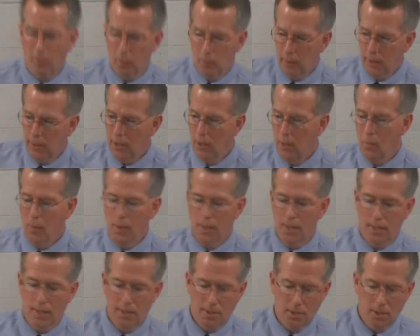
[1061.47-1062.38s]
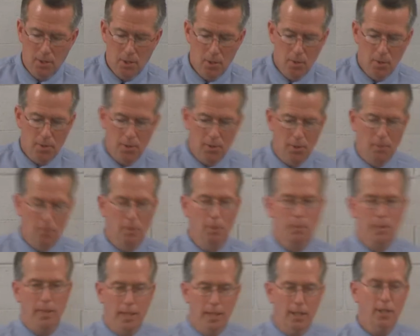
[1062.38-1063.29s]
I really don't want anything to do with her,
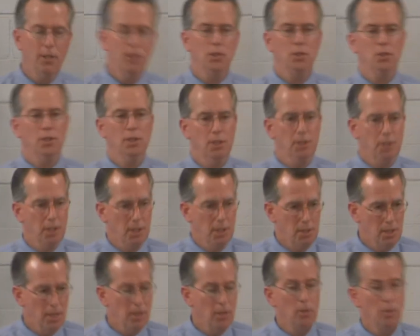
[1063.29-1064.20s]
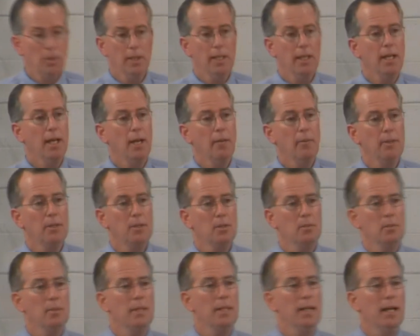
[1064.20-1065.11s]
but because she's continually coming
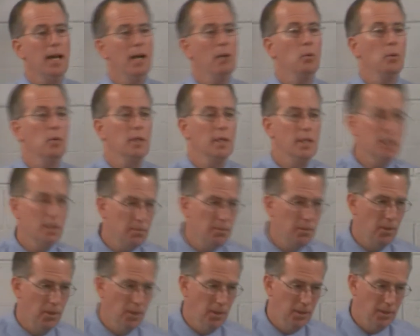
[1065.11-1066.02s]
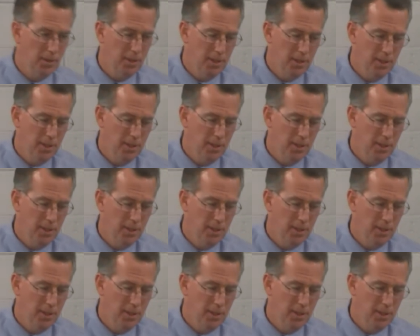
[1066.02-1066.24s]
to me, I will give her